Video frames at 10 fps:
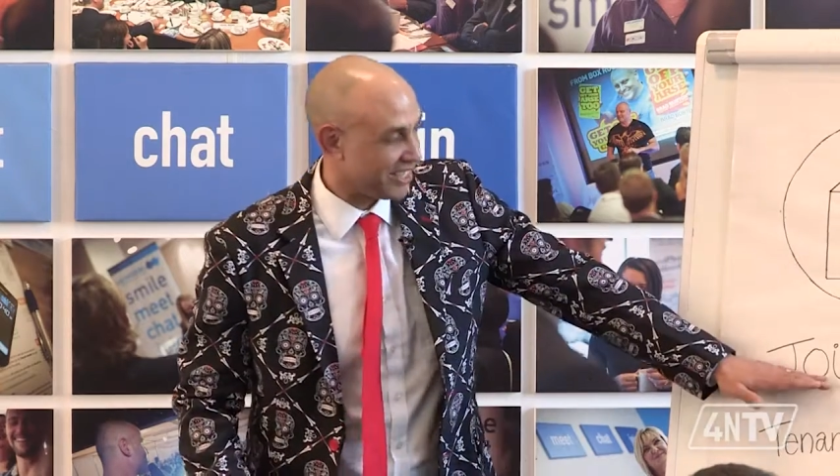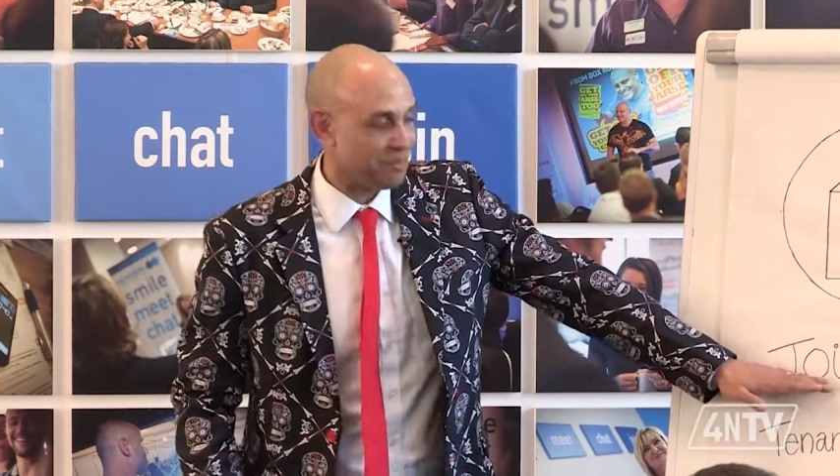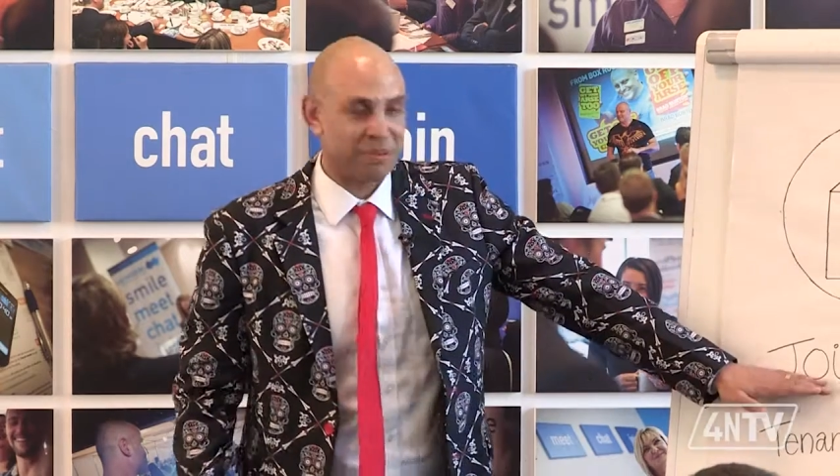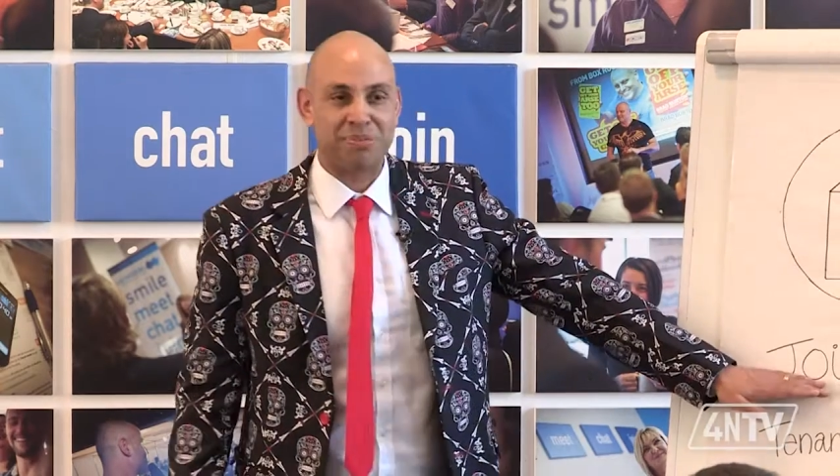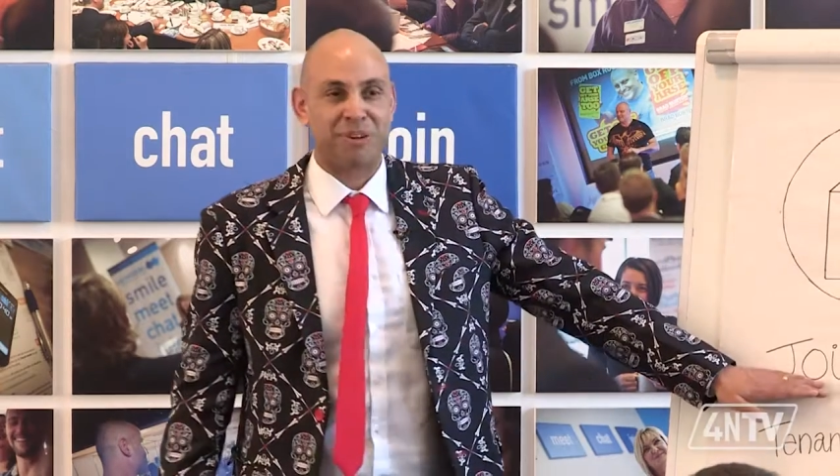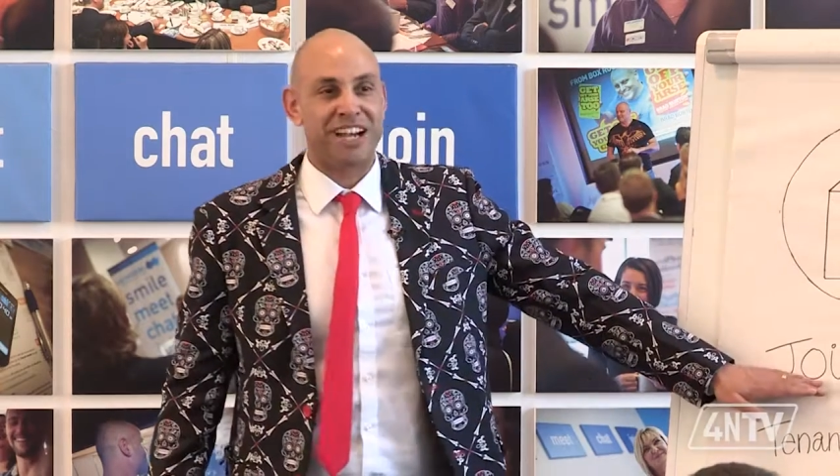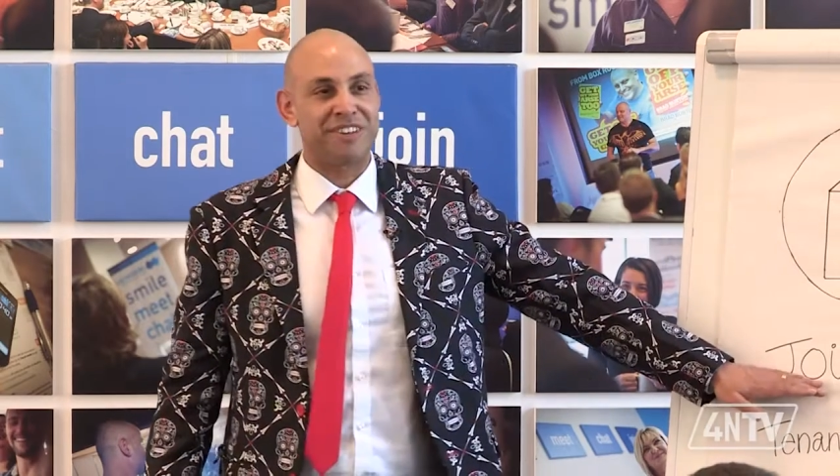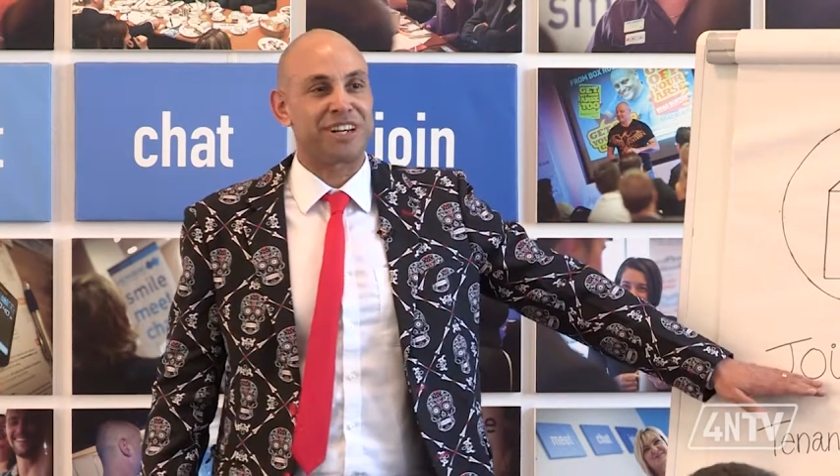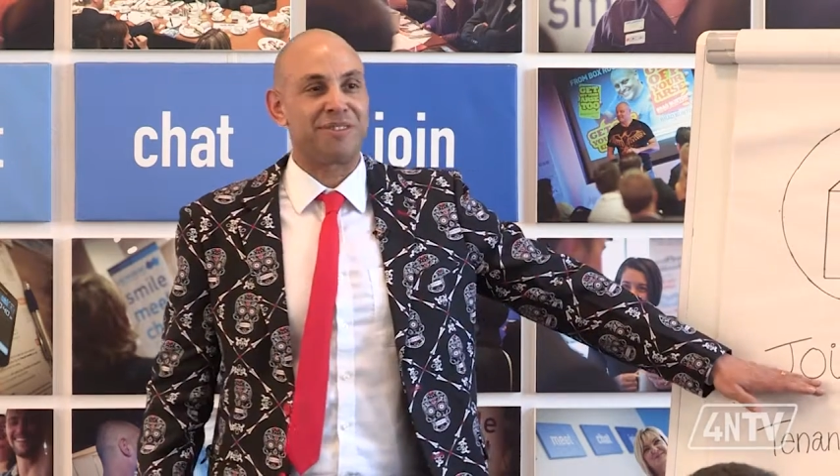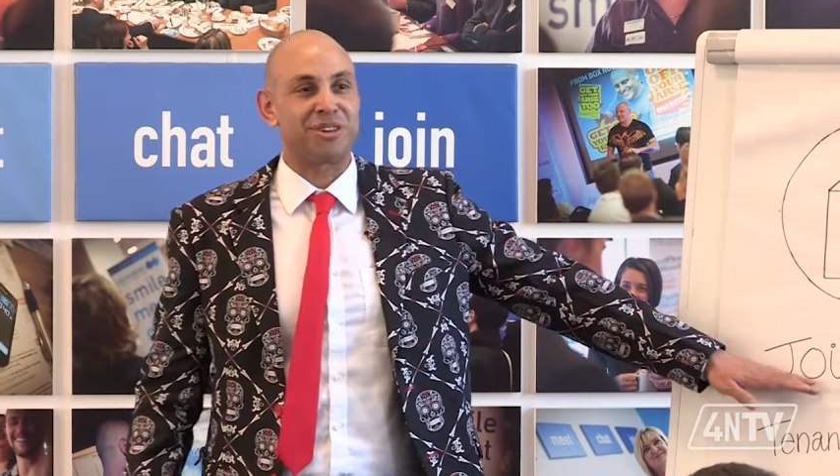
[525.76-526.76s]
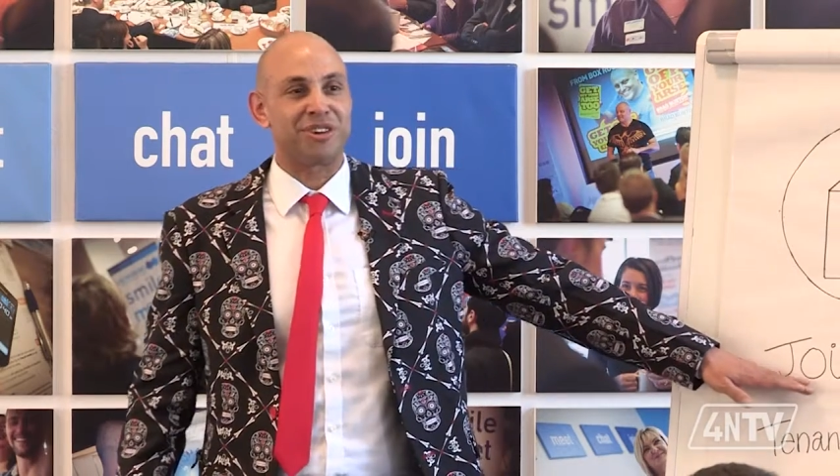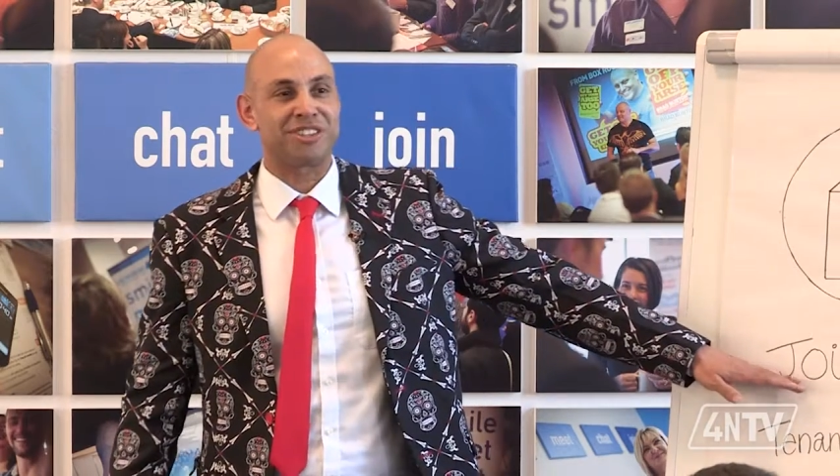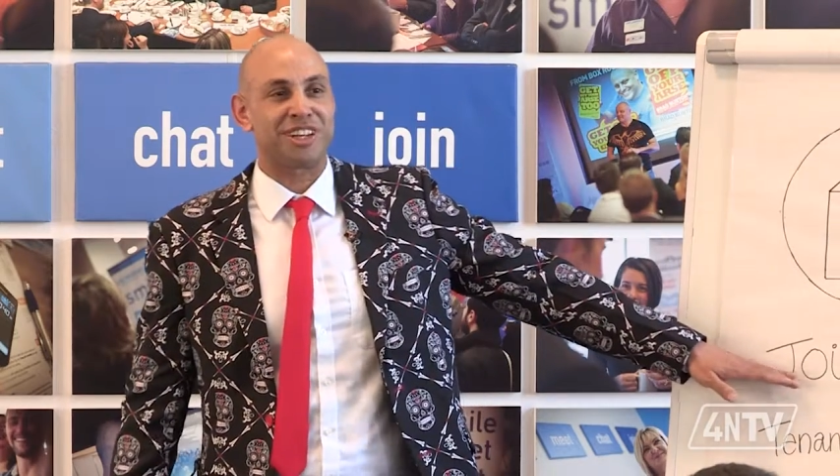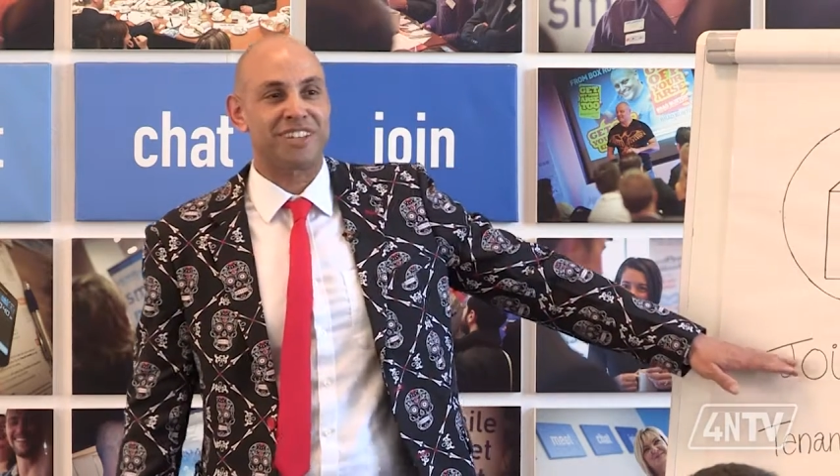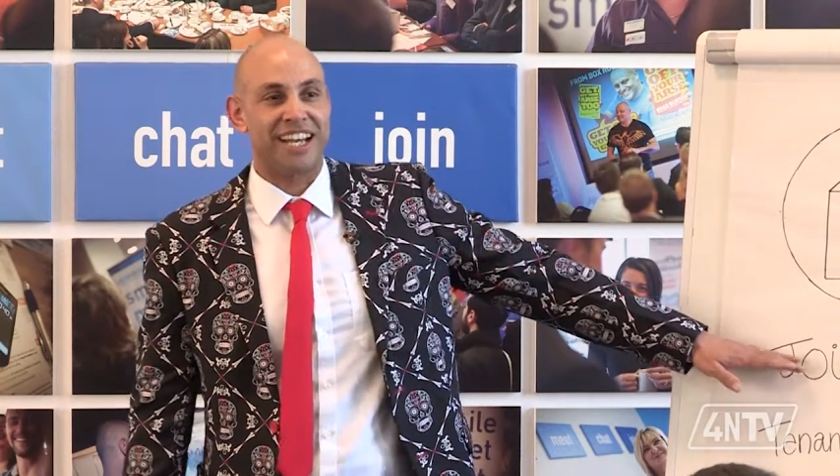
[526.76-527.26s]
of the people I ever come
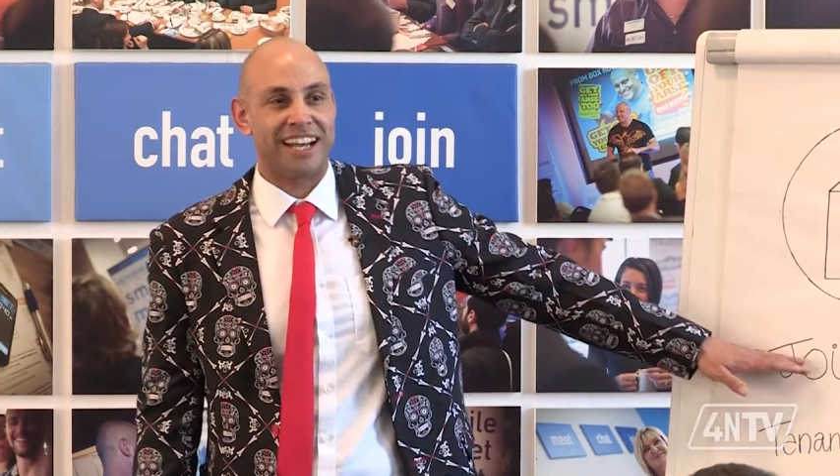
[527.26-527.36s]
across own their